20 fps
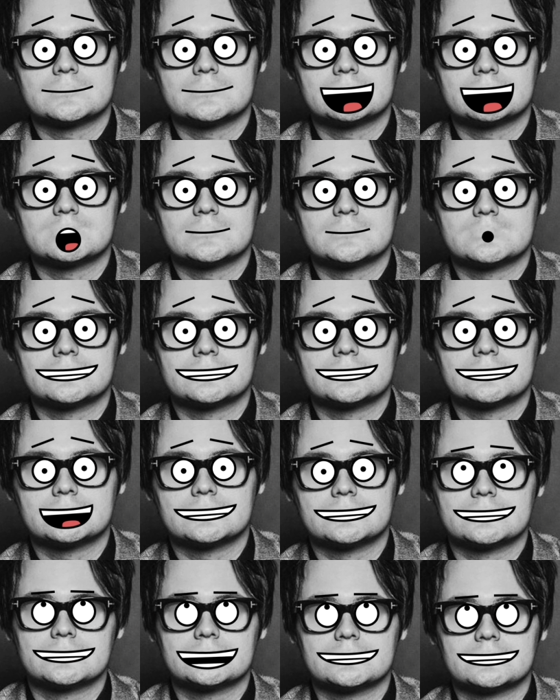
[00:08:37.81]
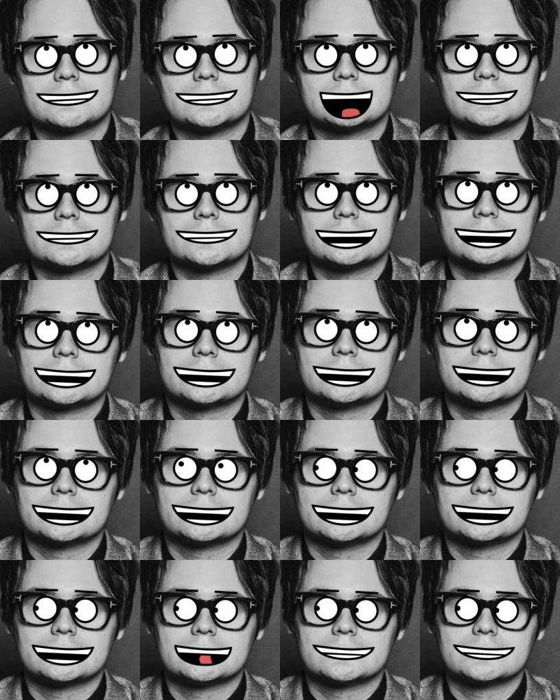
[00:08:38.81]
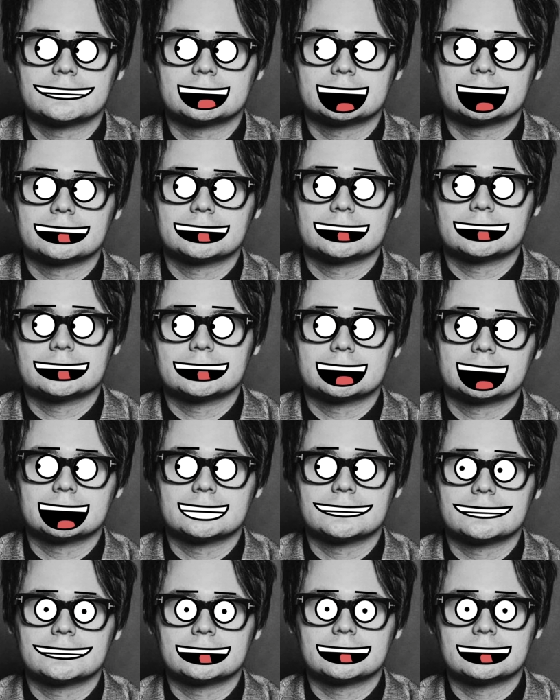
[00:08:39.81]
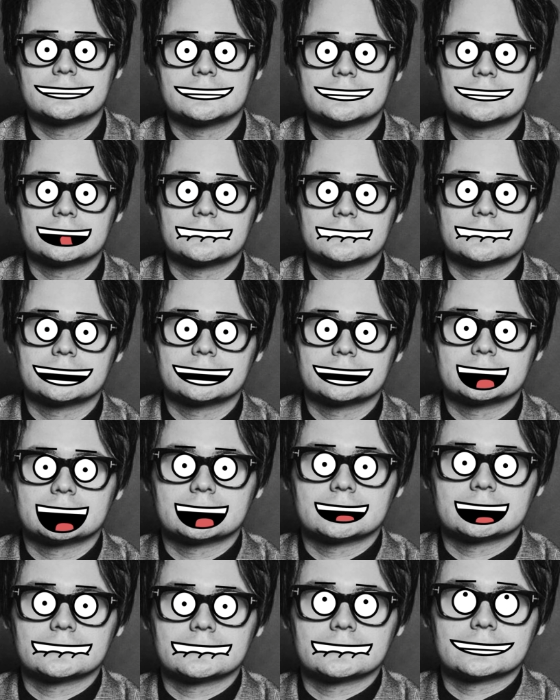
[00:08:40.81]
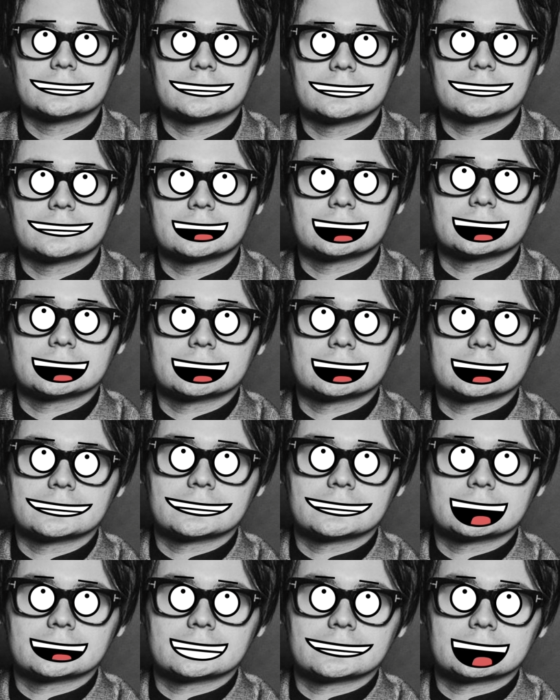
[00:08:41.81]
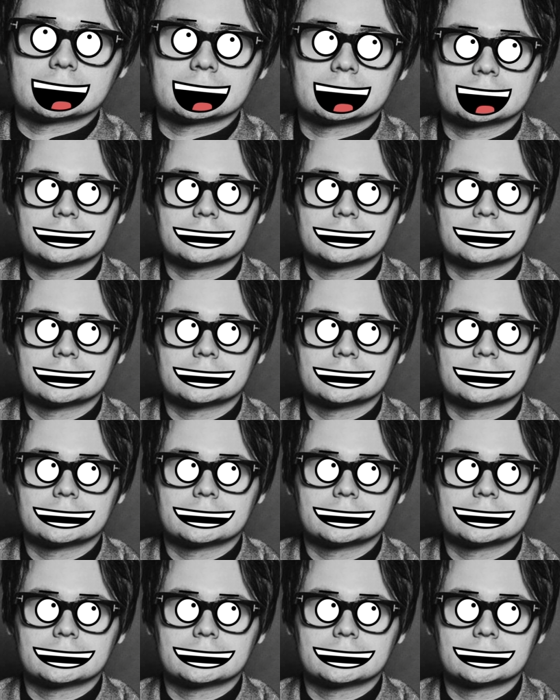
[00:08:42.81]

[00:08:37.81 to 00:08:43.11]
I don't know if they actually had this conversation, but you could tell that that's what was going through their minds. So then the son's like,